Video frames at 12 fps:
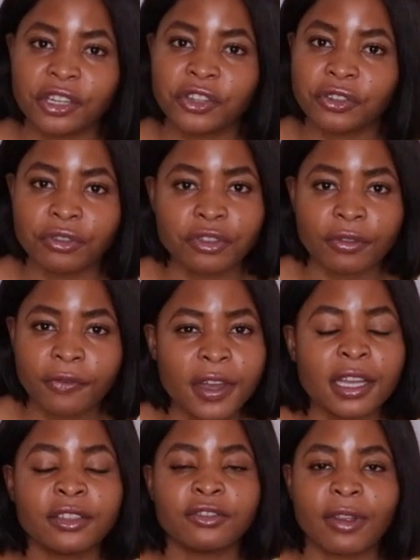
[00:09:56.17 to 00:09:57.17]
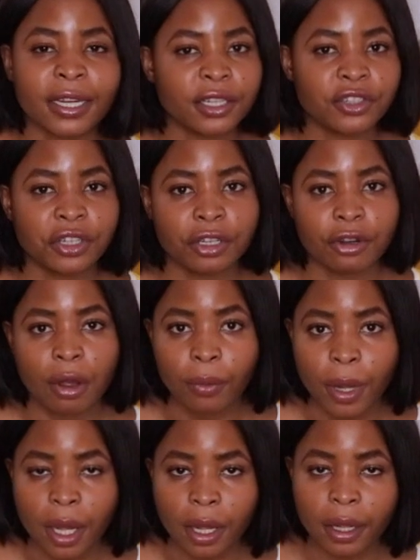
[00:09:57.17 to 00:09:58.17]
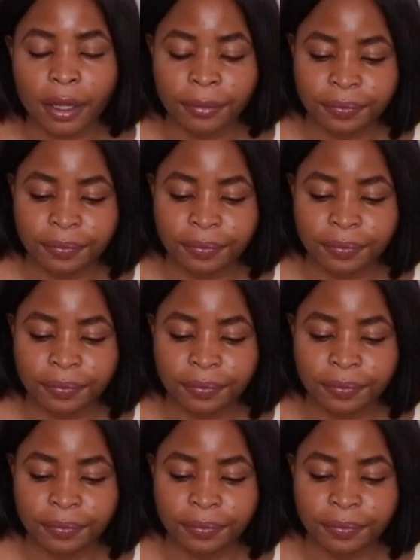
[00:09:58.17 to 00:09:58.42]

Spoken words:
should your first strategy not work.